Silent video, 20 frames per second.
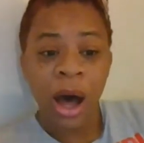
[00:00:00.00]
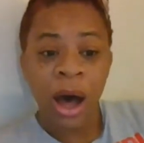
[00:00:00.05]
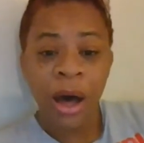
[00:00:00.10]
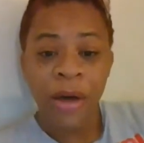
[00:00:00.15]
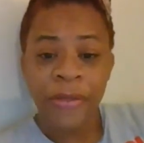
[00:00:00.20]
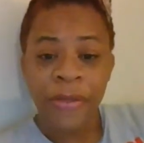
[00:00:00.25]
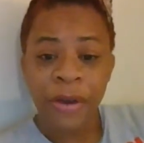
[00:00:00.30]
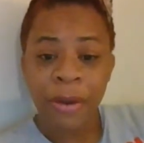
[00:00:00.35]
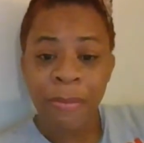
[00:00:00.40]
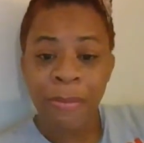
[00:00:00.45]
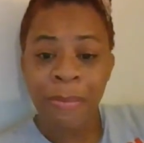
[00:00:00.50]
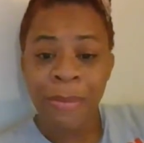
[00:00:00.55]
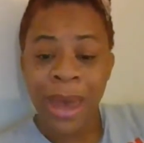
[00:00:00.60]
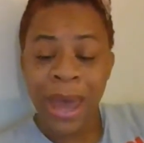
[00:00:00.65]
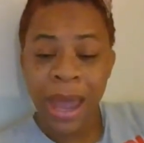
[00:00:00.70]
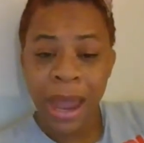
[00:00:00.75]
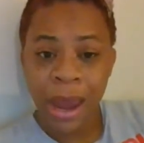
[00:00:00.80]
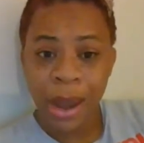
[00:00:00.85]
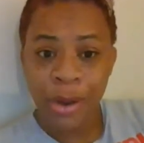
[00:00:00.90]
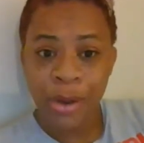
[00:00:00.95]
other
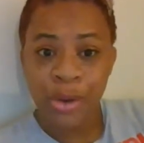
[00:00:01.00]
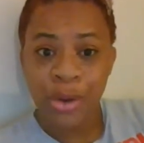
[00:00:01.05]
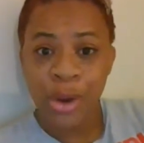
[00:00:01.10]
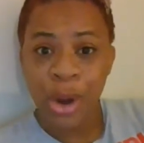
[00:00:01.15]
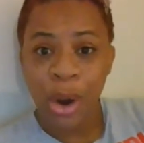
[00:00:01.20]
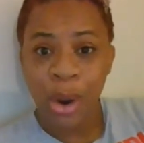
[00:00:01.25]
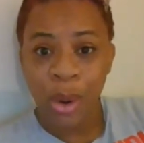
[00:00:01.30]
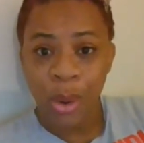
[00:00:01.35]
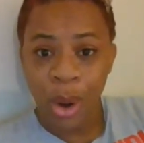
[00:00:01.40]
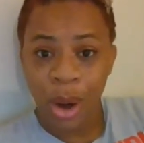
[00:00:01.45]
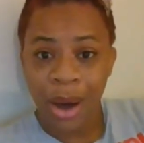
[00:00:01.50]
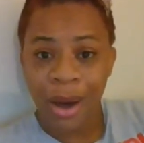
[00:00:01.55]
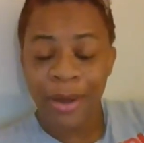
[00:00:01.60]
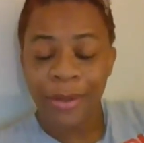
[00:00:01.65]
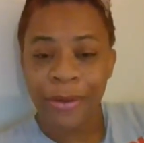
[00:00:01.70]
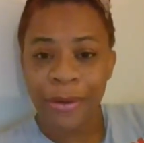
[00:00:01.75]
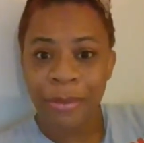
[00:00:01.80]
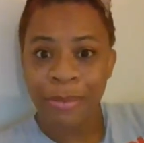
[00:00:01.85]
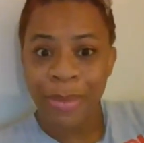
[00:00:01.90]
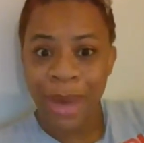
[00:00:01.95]
men know
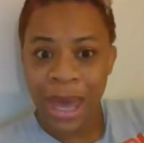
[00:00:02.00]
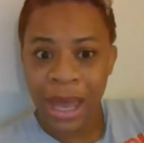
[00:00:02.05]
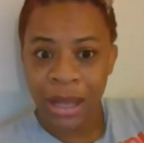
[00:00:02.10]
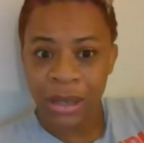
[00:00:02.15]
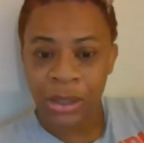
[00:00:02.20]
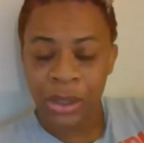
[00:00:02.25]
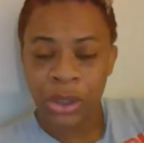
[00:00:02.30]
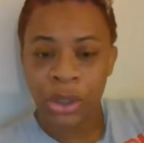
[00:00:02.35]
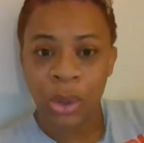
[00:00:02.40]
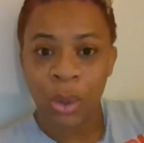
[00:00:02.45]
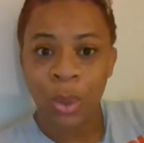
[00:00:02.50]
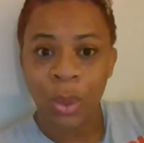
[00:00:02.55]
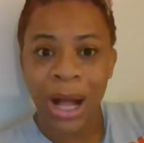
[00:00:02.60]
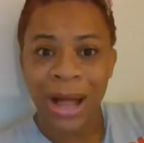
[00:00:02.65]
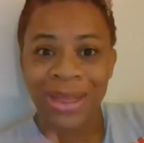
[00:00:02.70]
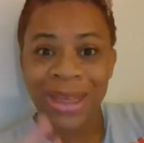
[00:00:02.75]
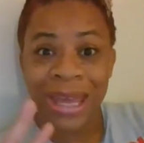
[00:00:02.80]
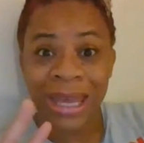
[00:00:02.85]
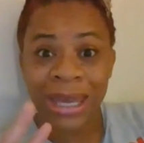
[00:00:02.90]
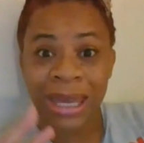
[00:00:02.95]
other men. So
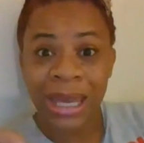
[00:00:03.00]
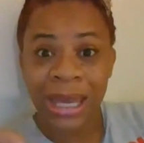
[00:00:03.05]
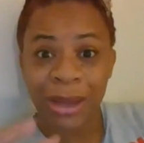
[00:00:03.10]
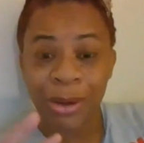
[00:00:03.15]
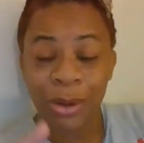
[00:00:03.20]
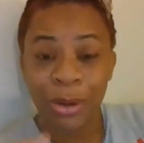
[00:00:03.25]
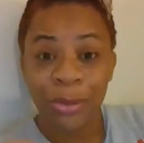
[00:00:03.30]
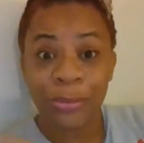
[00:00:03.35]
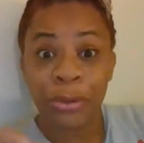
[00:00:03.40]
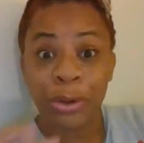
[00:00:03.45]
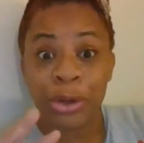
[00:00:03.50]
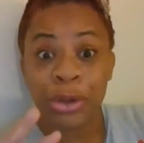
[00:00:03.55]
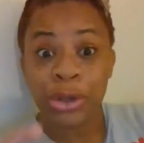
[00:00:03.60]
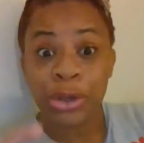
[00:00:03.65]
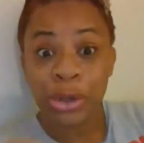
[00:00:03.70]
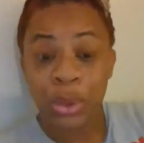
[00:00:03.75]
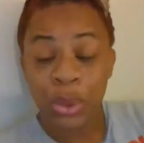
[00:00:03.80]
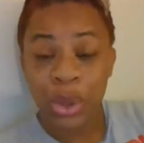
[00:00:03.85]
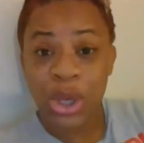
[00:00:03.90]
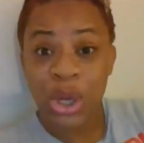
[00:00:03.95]
while they can get over on
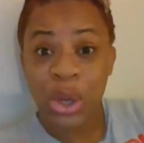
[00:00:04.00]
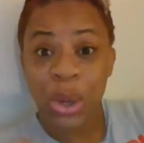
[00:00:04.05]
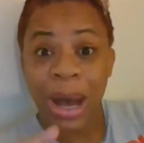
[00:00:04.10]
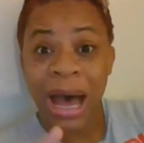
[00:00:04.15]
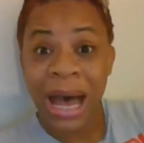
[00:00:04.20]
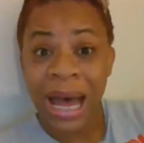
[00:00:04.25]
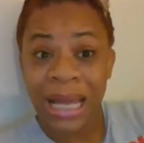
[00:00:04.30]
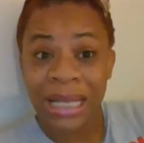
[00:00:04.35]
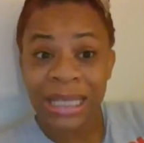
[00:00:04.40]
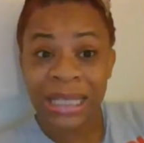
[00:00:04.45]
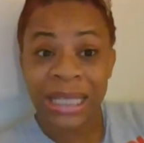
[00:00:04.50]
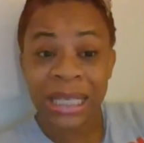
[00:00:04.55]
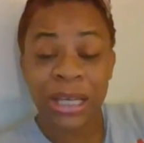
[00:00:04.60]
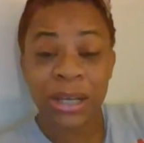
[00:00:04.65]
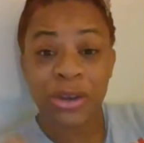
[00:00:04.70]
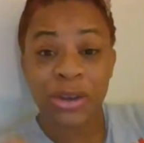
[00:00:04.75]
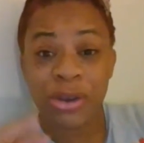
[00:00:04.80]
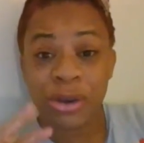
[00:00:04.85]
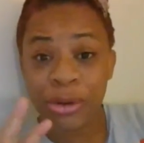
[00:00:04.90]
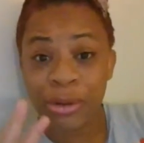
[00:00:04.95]
you and your
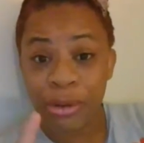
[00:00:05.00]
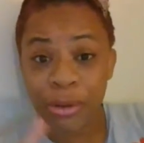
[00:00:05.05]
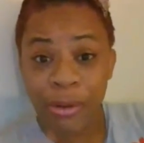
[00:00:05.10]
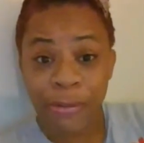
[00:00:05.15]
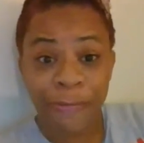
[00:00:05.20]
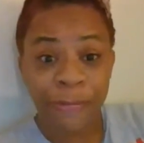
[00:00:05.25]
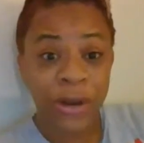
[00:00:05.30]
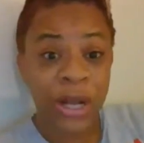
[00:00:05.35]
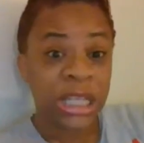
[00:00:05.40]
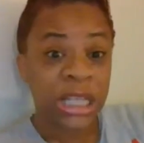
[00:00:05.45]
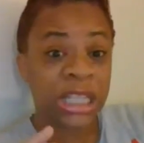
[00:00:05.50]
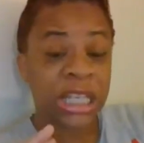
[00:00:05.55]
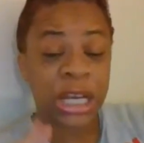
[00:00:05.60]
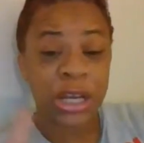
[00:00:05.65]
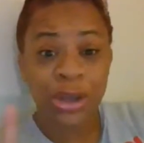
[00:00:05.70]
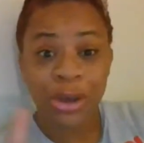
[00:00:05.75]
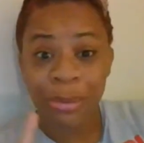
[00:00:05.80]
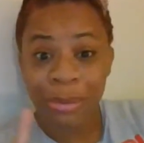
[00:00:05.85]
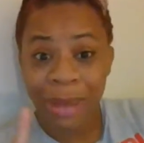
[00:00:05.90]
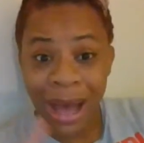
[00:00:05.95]
auntie and your girlfriends
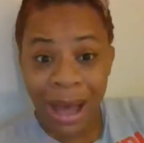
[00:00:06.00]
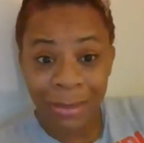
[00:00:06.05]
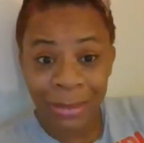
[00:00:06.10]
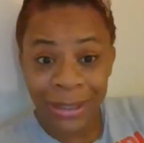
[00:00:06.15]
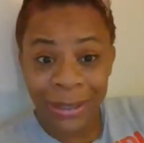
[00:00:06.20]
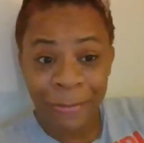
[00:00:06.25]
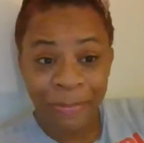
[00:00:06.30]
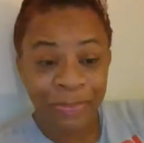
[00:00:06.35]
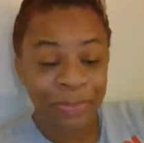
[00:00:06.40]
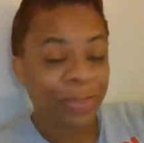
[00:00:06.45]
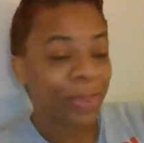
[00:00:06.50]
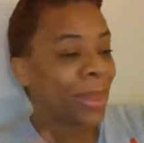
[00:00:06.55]
and your mama,